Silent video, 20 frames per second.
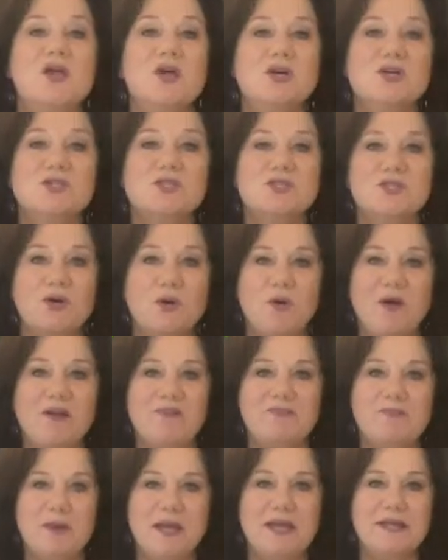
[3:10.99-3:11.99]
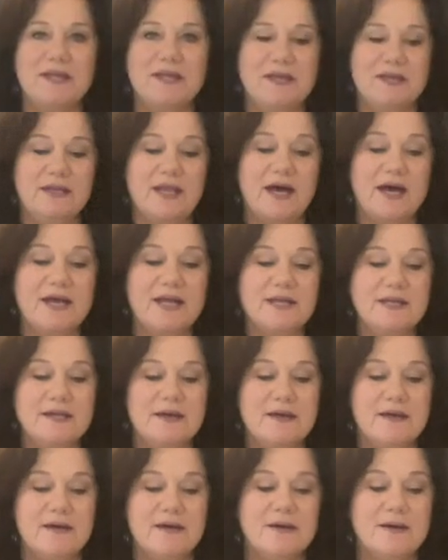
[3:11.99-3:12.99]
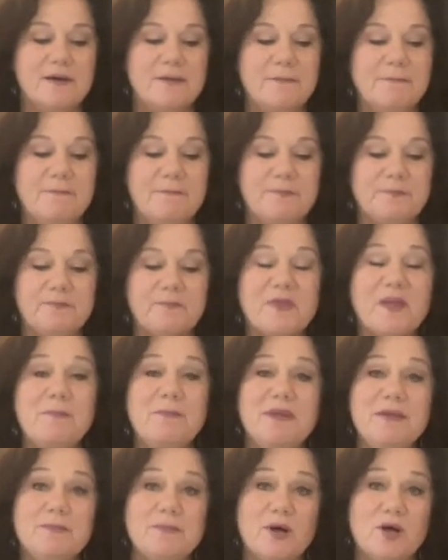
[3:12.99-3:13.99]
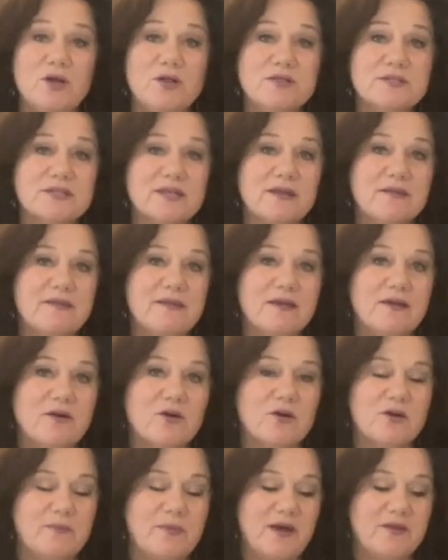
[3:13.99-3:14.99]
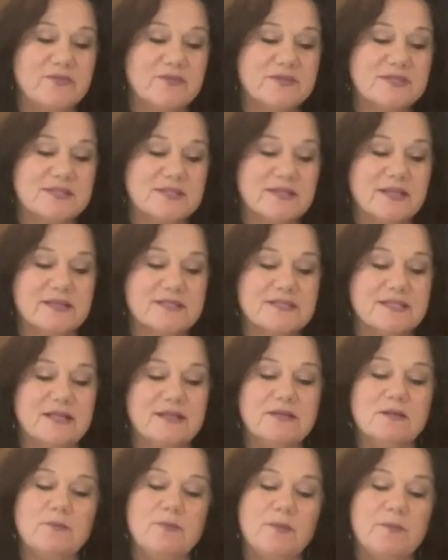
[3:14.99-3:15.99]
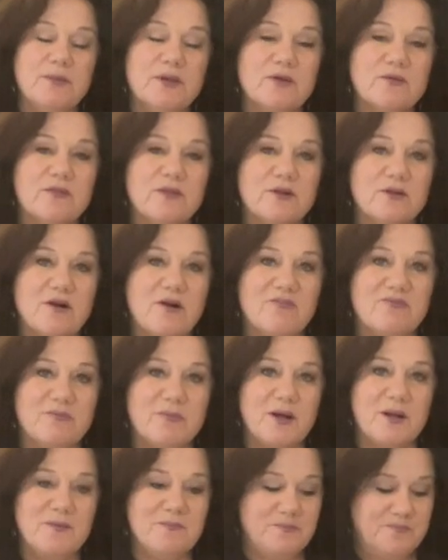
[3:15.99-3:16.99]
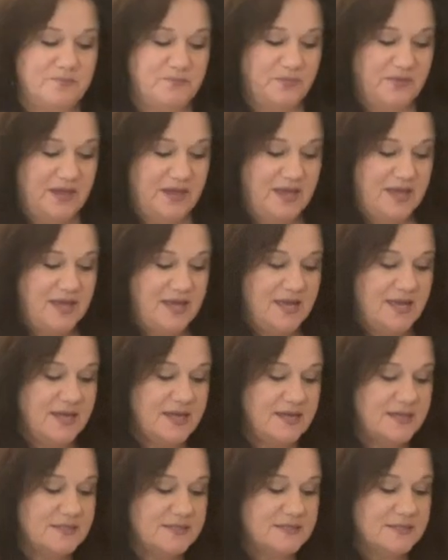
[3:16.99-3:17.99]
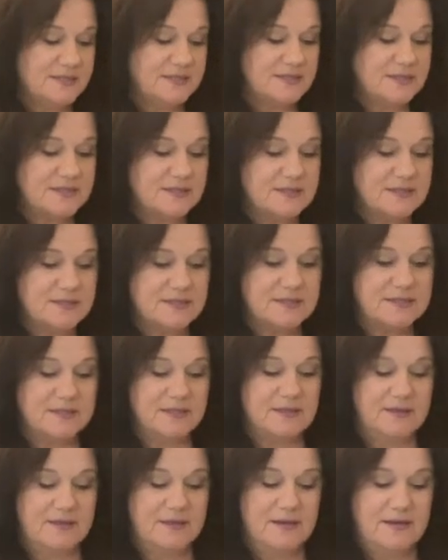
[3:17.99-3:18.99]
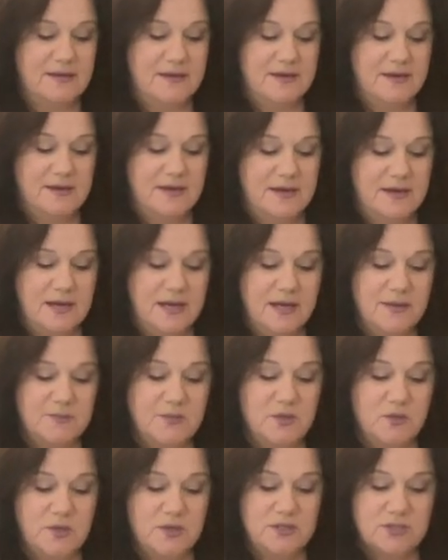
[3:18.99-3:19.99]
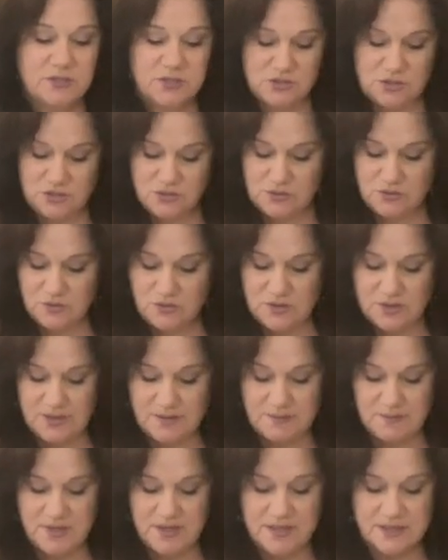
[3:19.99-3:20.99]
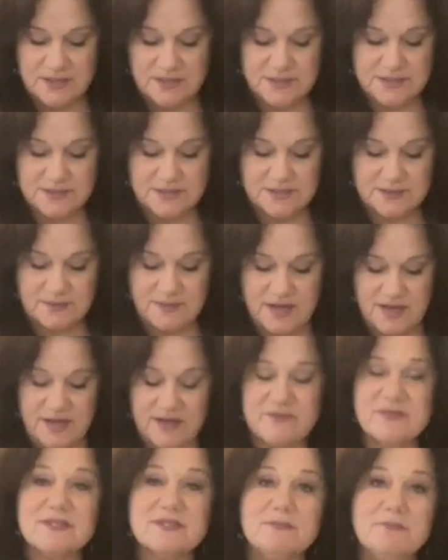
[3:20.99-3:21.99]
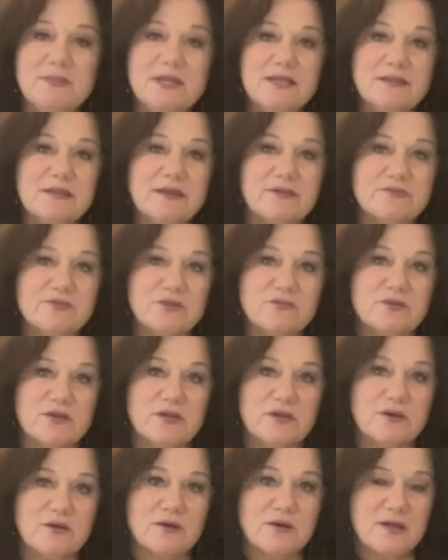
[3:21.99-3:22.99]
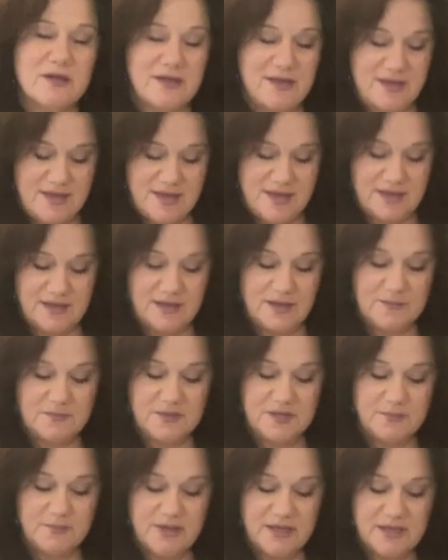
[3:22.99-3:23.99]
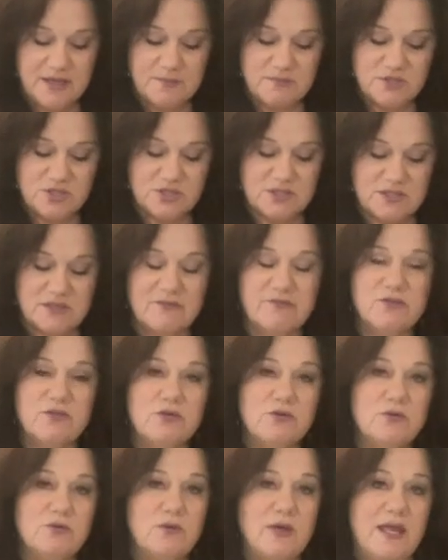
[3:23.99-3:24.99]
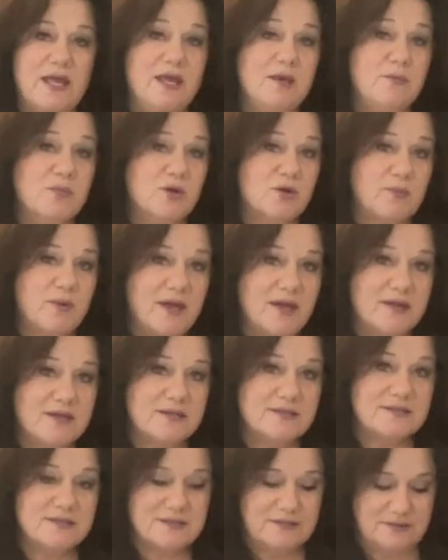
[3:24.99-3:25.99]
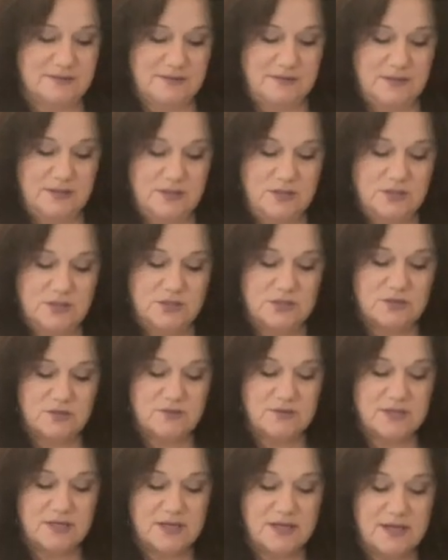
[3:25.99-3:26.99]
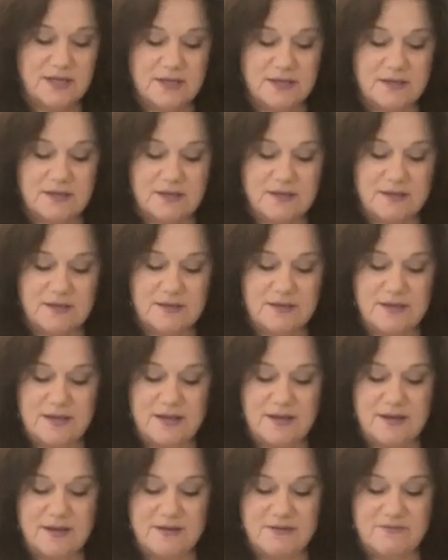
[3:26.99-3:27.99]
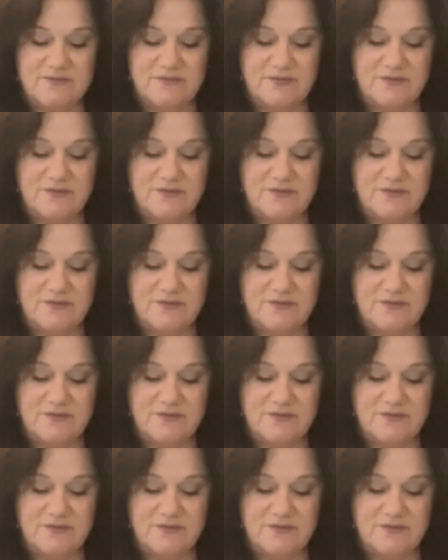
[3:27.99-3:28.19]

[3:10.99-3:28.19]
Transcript: So I've made 9 meatballs, and they are about this, like I said, a little bit bigger than a golf ball. And since I'm going to make I have some meat left over here, and I'm going to make up just a few hamburger patties so that I can have